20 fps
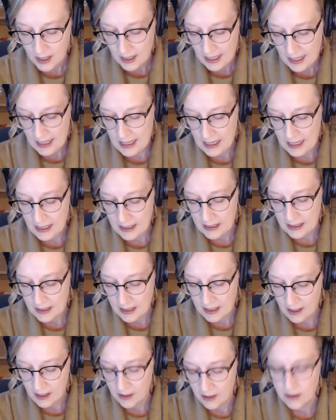
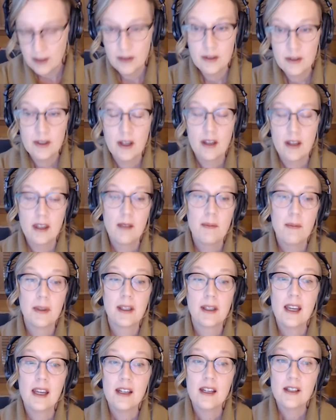and I also saw the
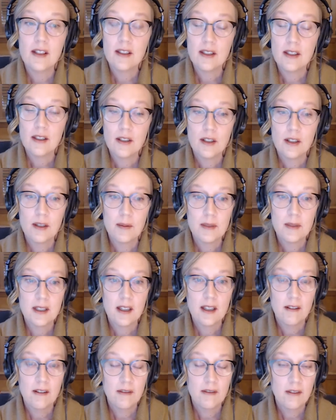implications in terms
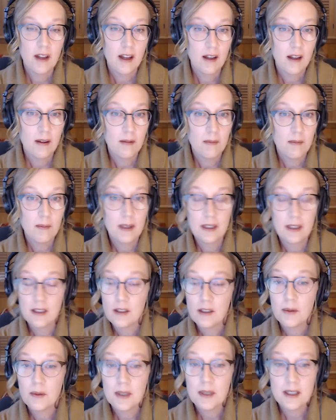of
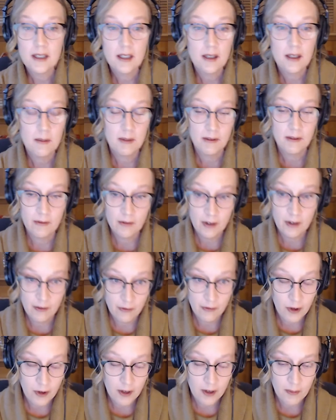militarism
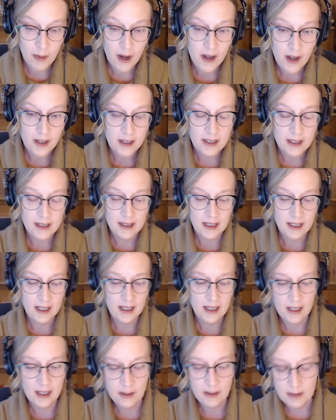and foreign
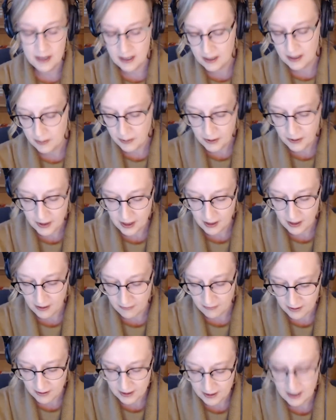policy. And I was exploring all
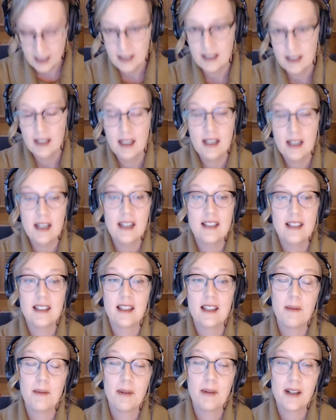of those things, and then I
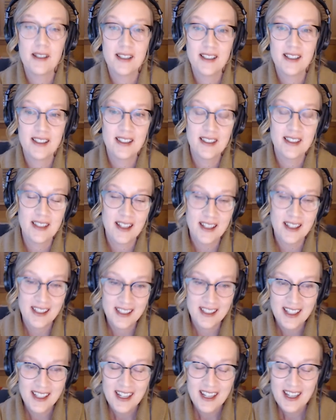set the project
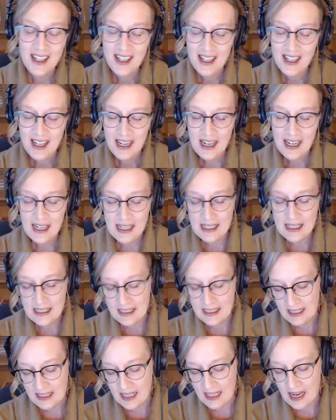aside,
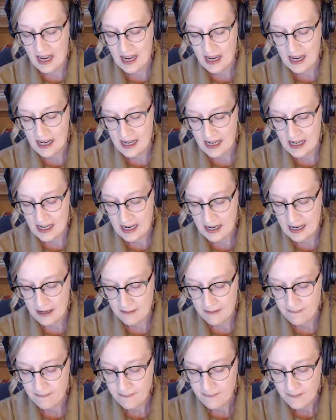and
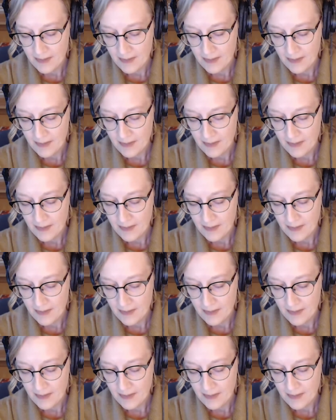I